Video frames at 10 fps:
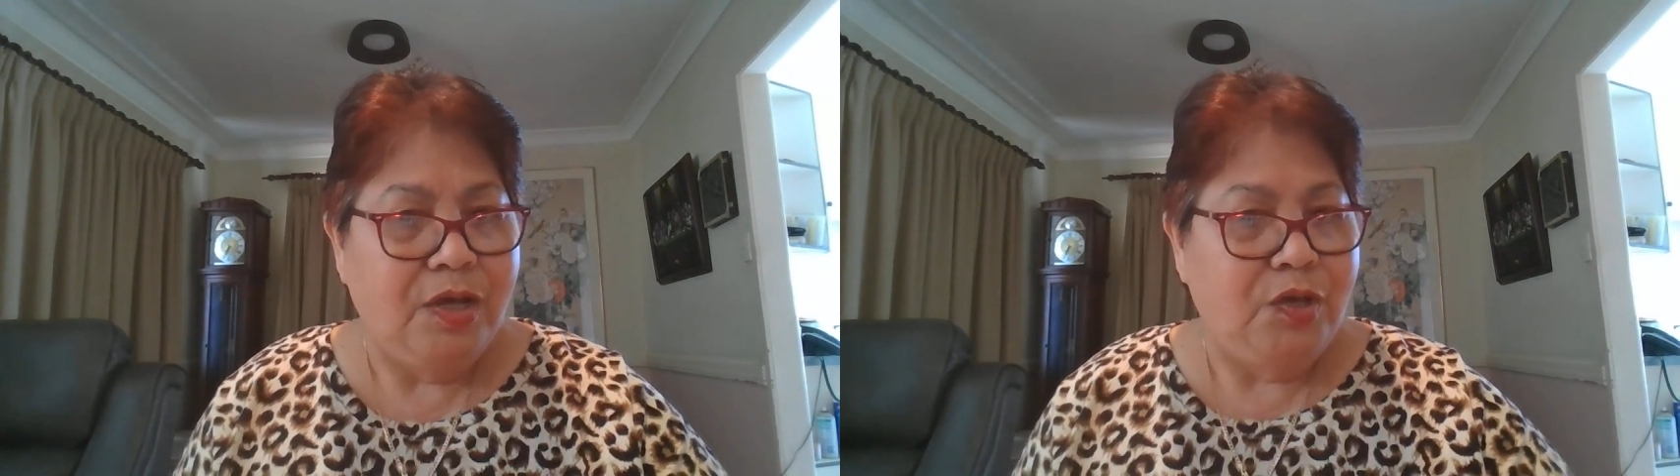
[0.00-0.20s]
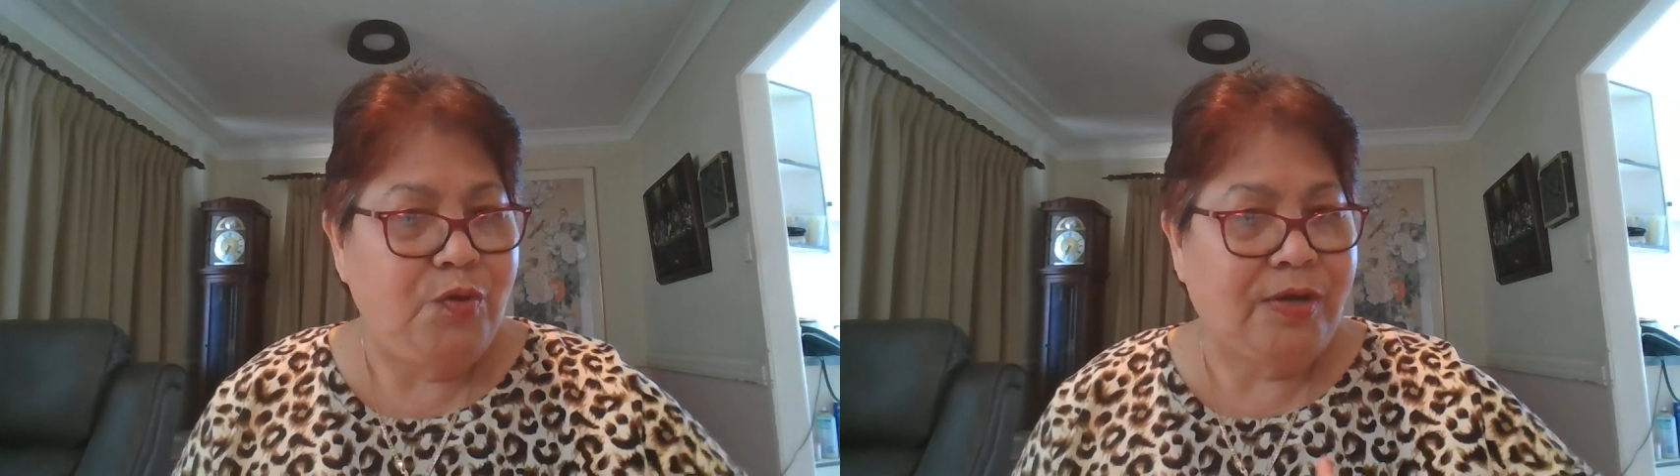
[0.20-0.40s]

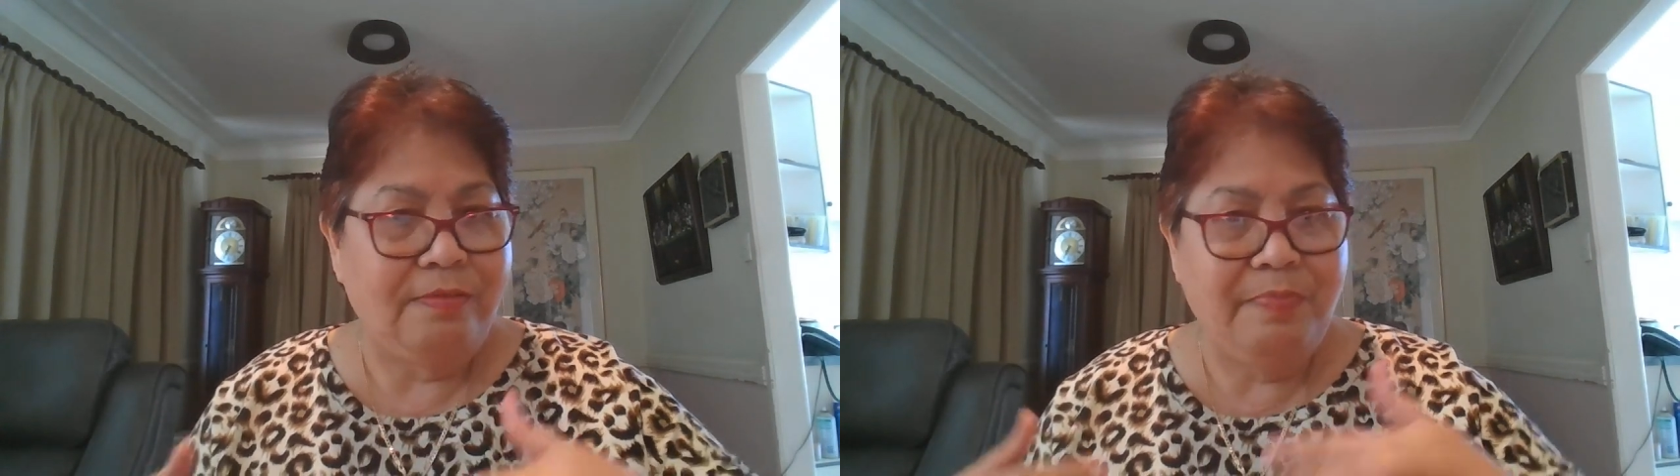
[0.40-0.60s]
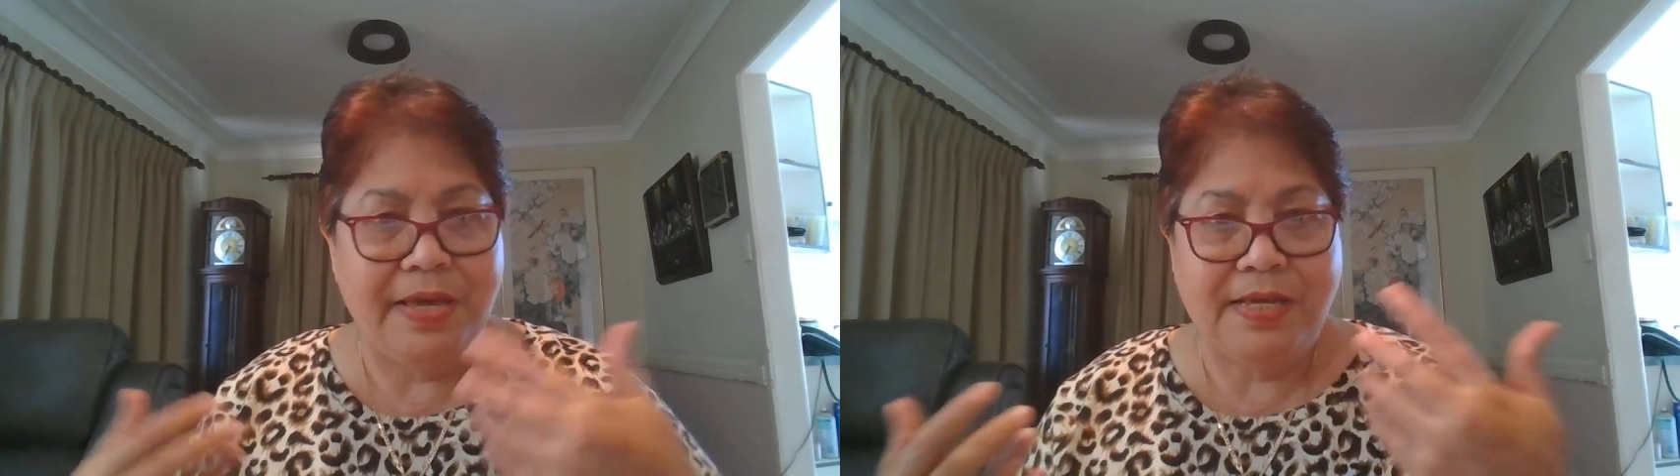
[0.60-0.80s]
You
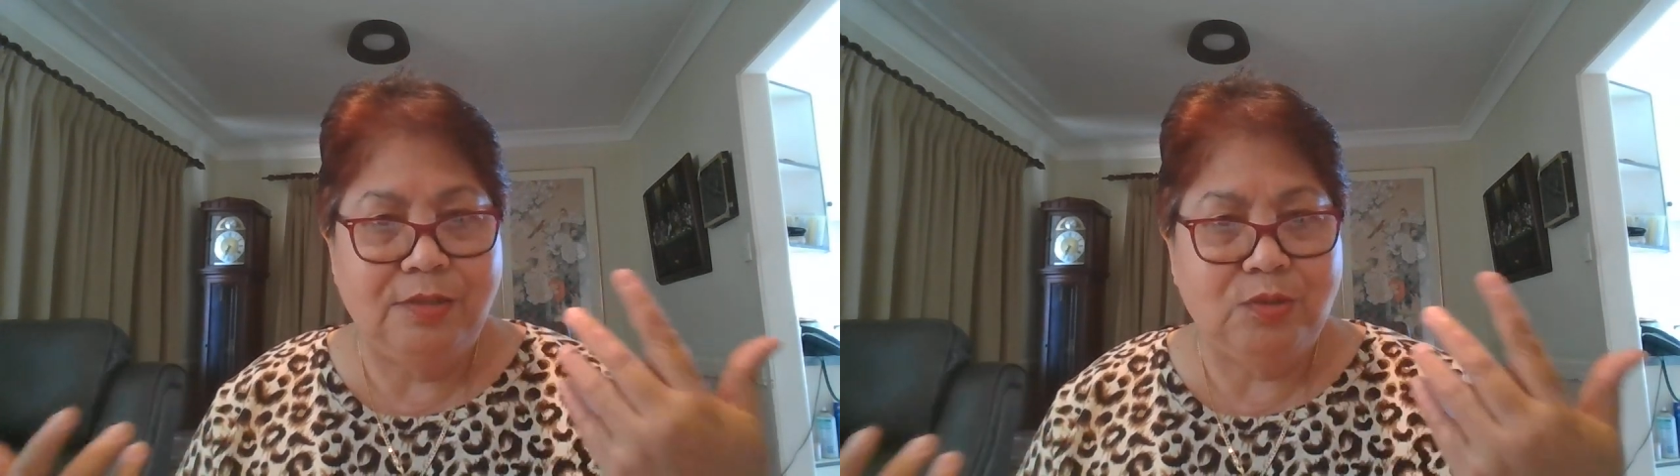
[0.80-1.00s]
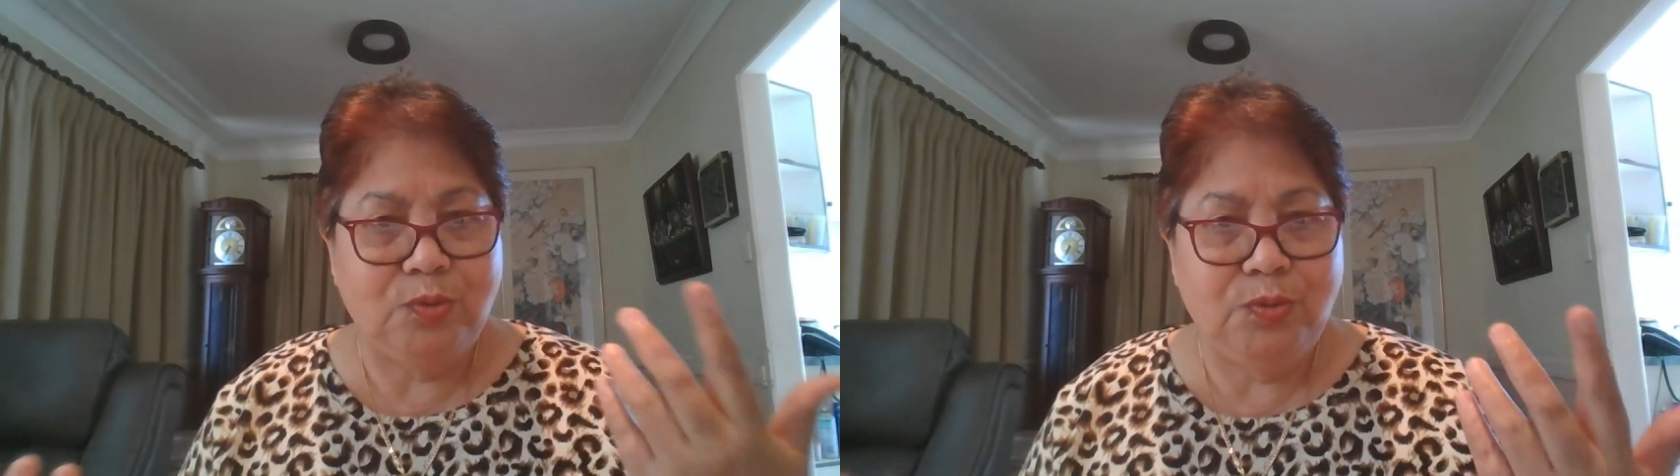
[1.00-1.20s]
can make
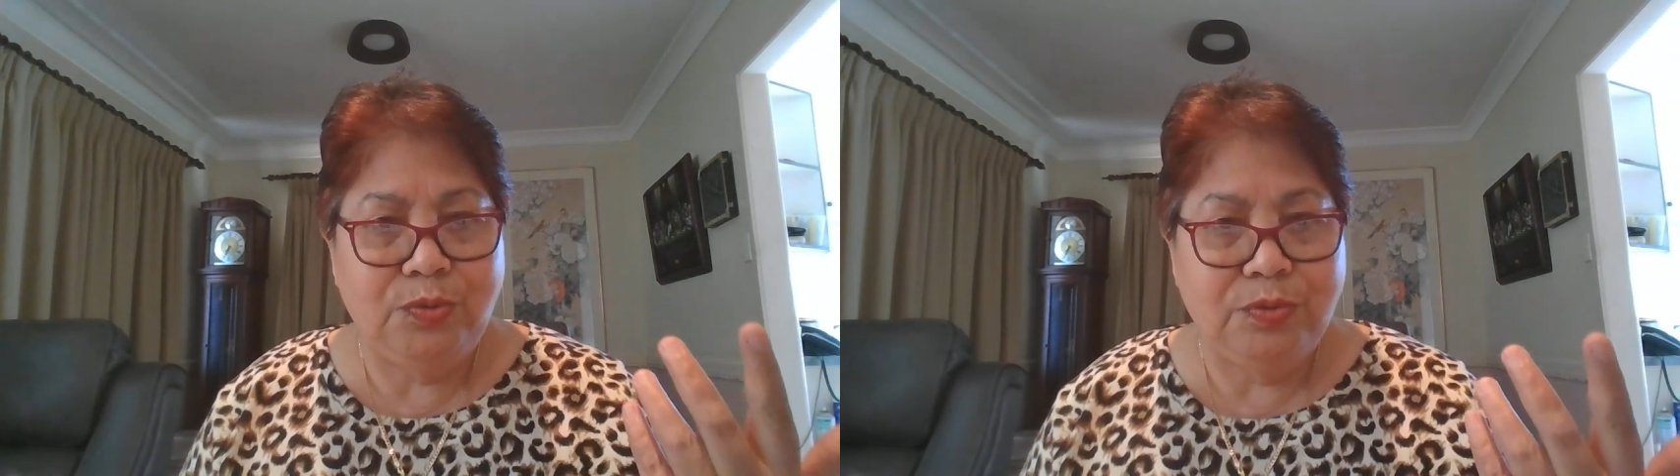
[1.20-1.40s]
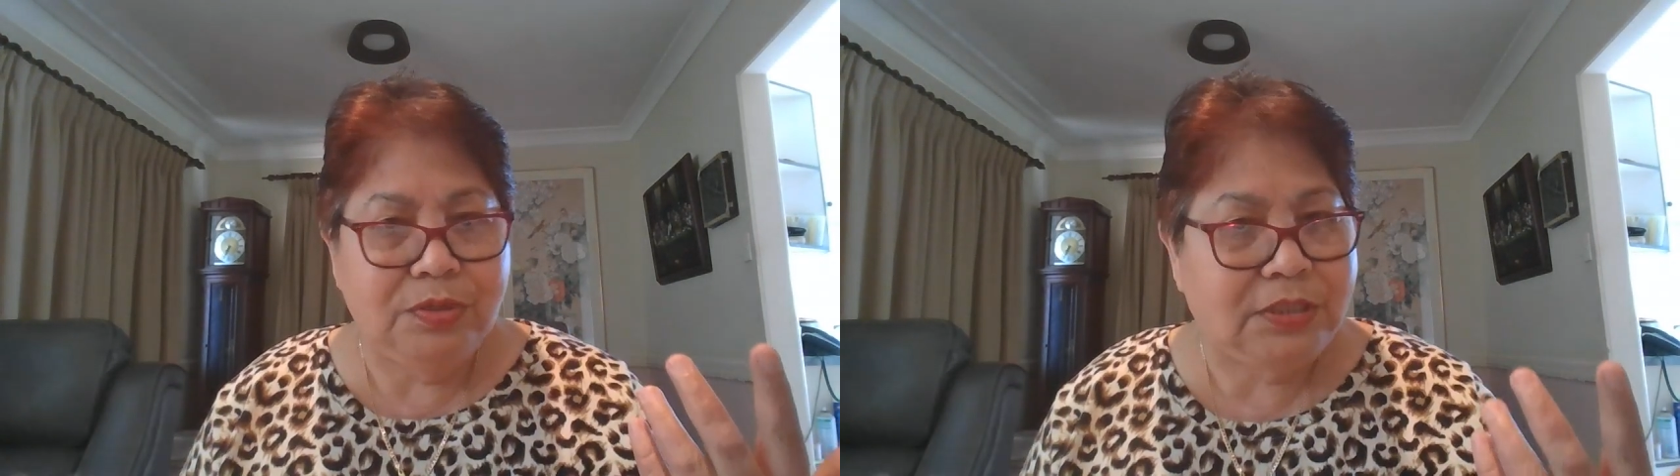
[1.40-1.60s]
into